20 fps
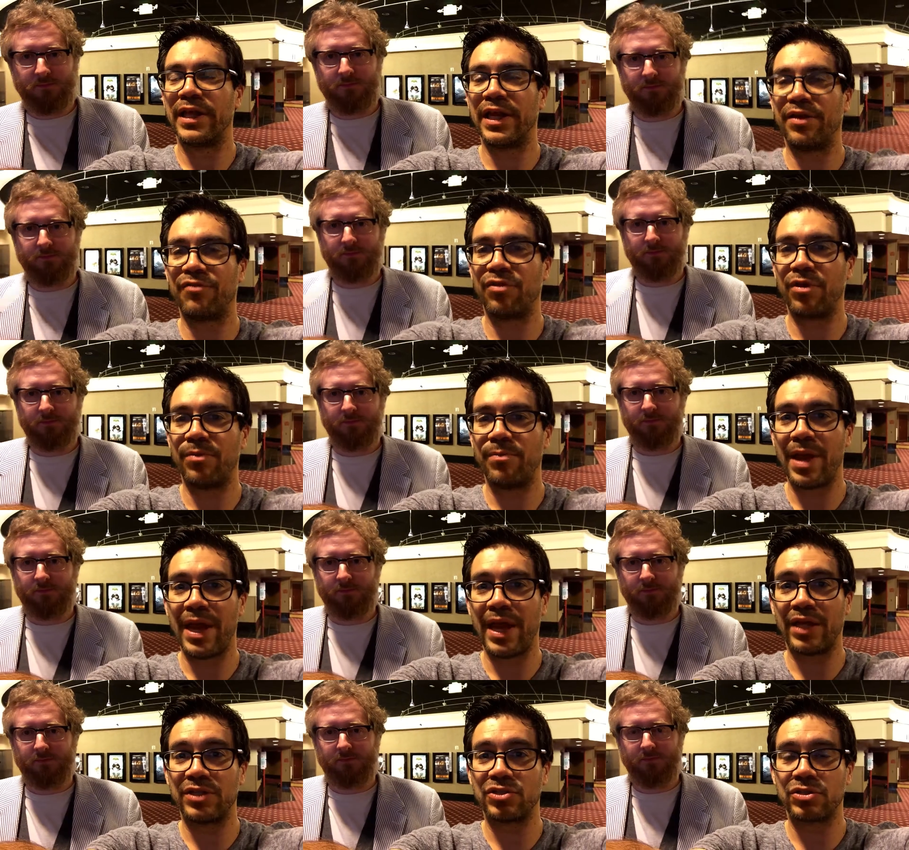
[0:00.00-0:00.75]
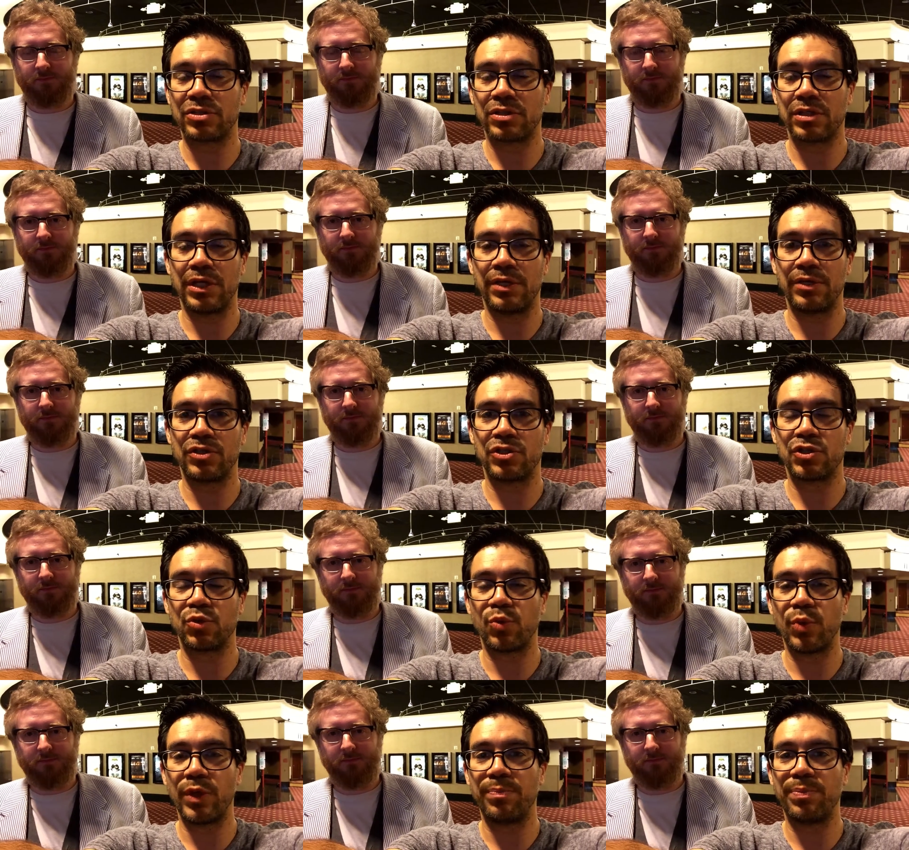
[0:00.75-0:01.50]
Speaker 1: "Let every man
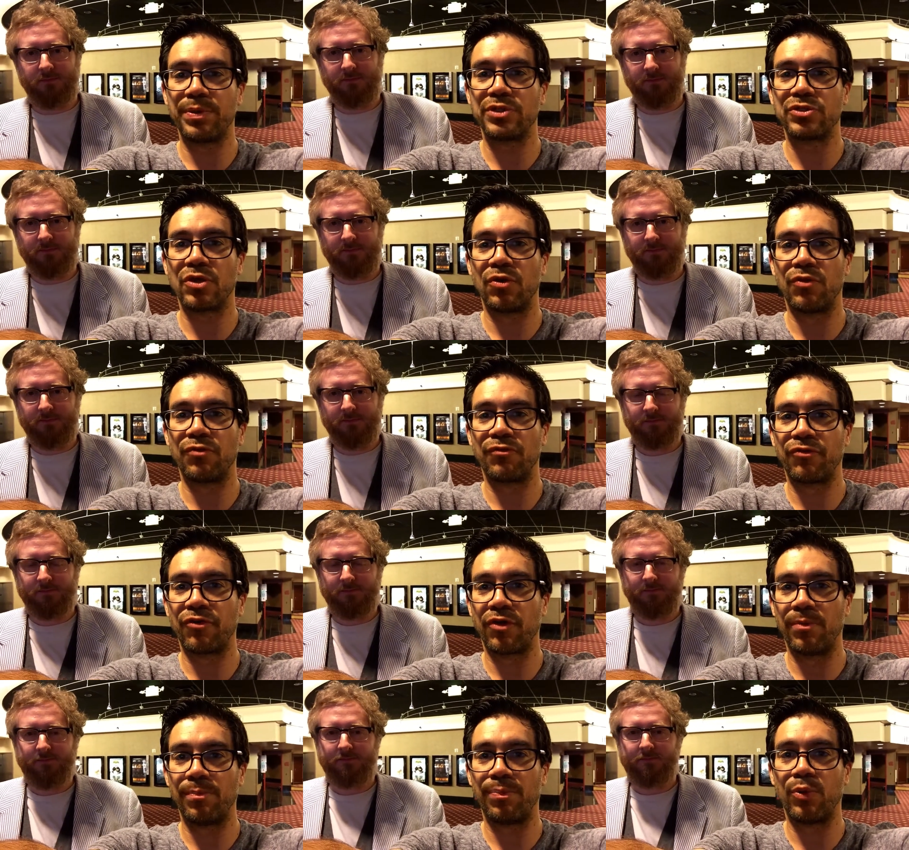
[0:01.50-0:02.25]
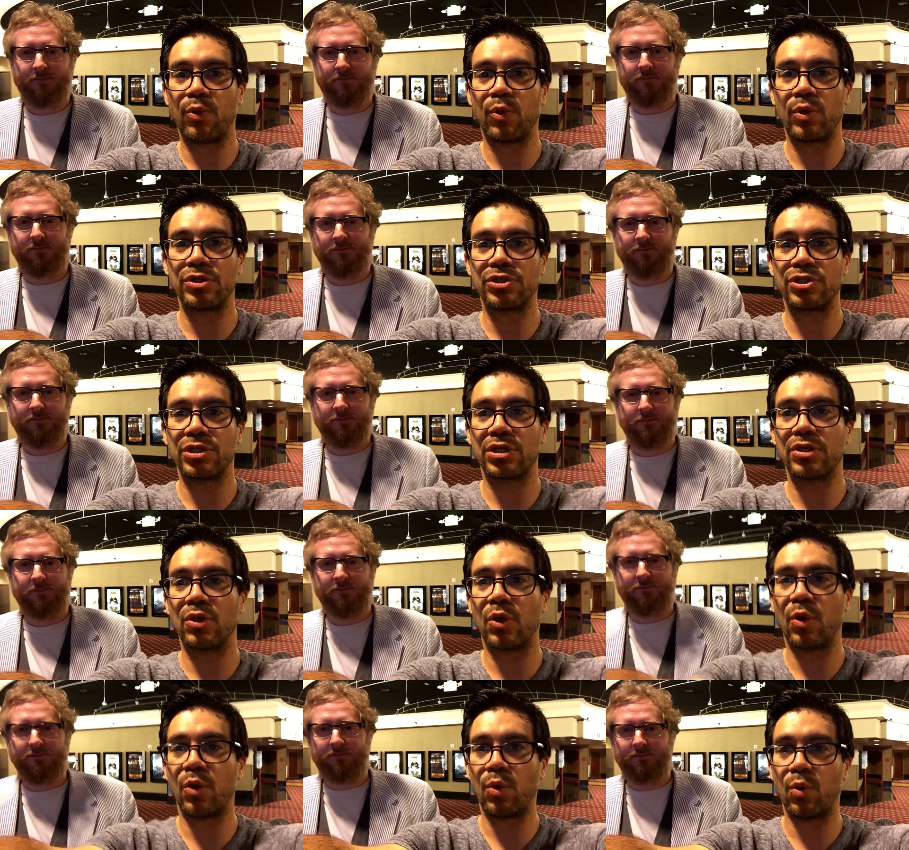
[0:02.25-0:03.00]
sleep, sweep his own front
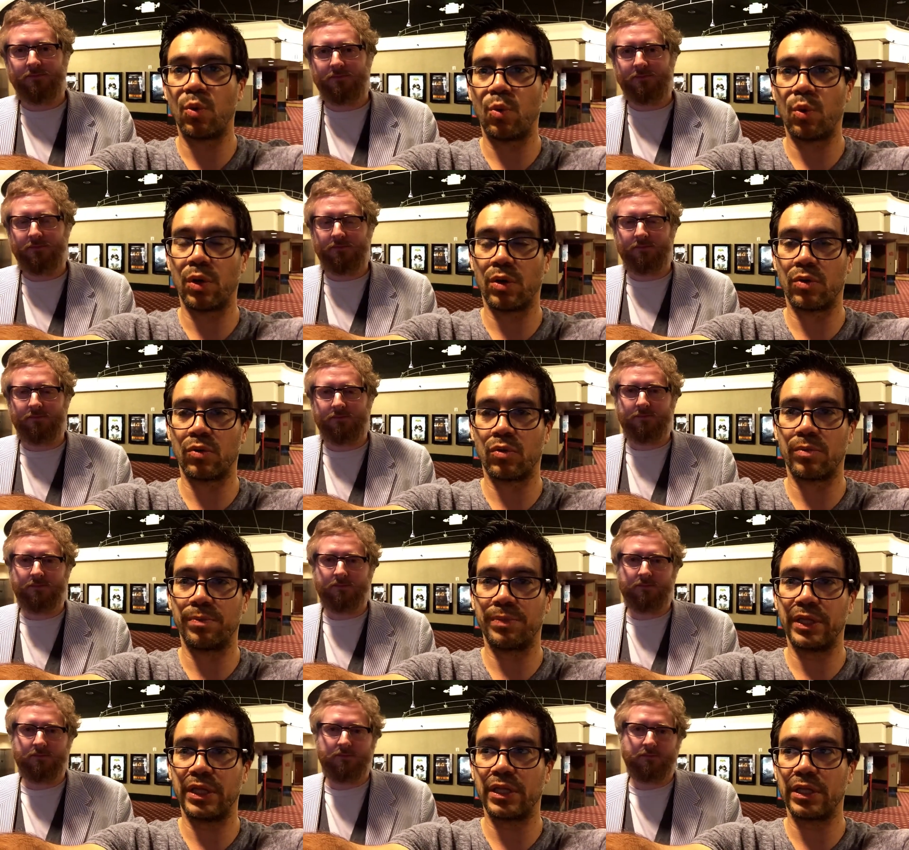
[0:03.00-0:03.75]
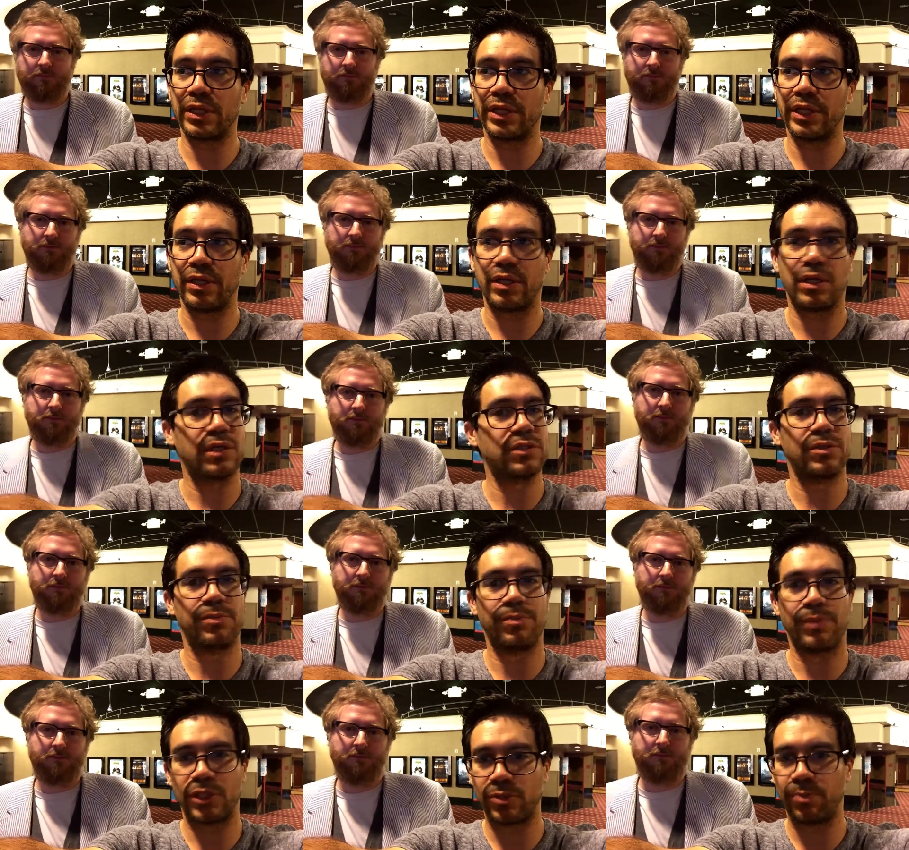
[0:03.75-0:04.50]
porch, and the whole world will be clean."
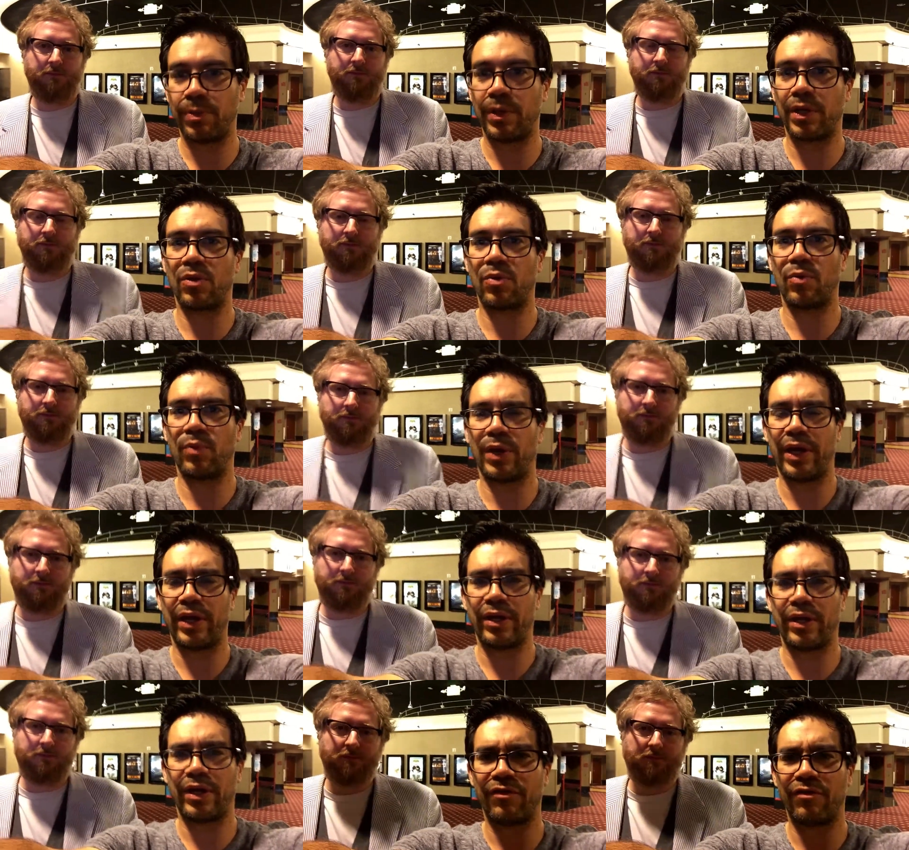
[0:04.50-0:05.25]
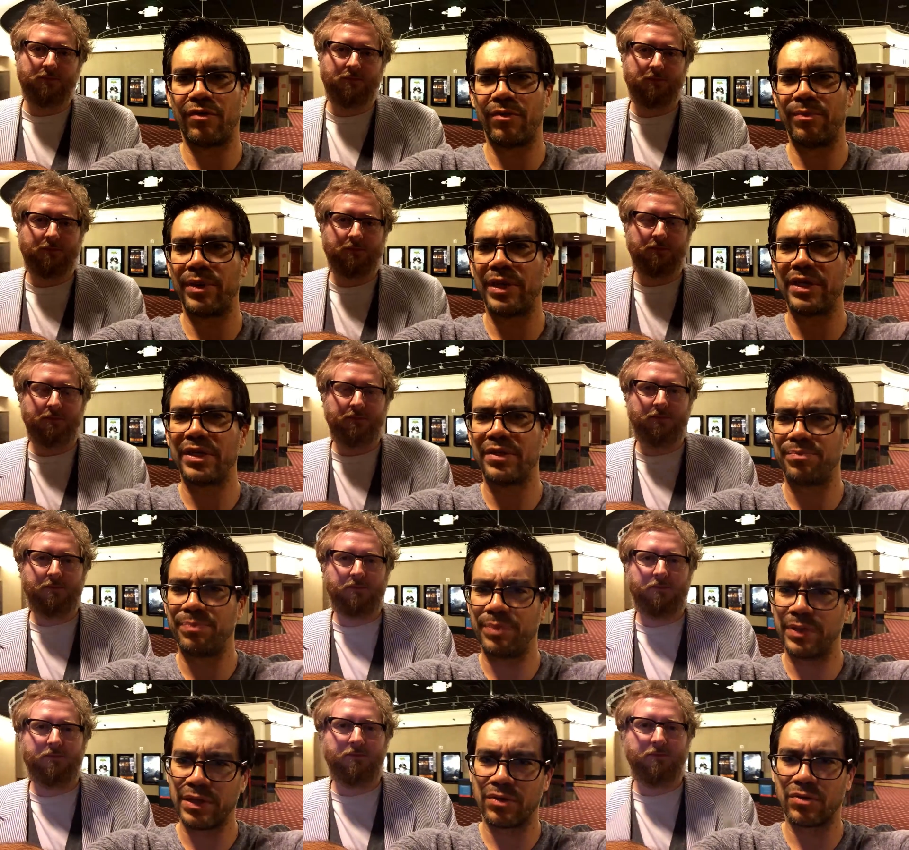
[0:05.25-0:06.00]
That's a much better way.
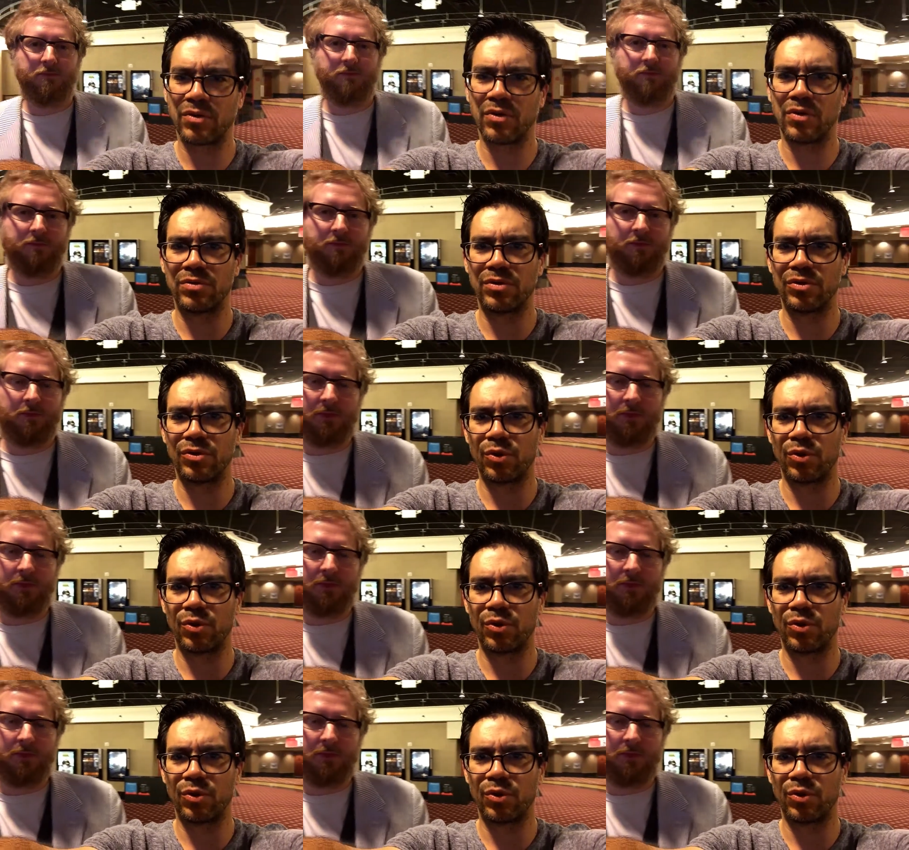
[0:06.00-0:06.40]
Everybody be their